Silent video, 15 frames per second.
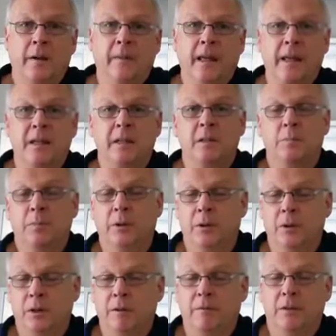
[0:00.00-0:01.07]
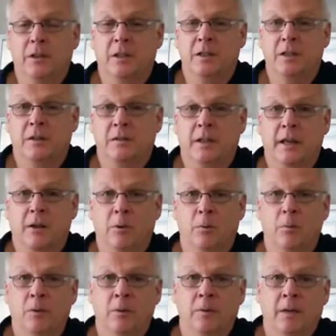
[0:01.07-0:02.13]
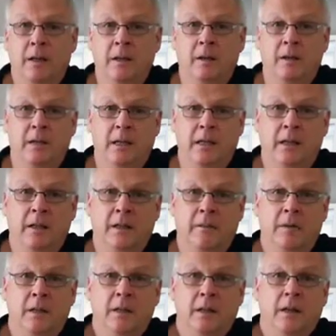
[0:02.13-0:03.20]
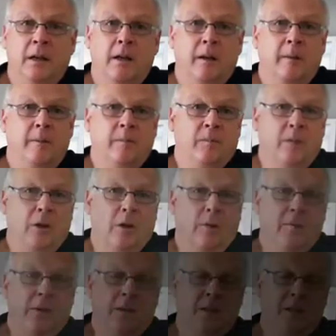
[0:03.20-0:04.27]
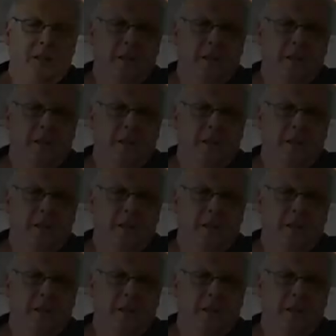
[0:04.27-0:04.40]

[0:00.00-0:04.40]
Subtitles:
and that is purely for just to help wound healing over the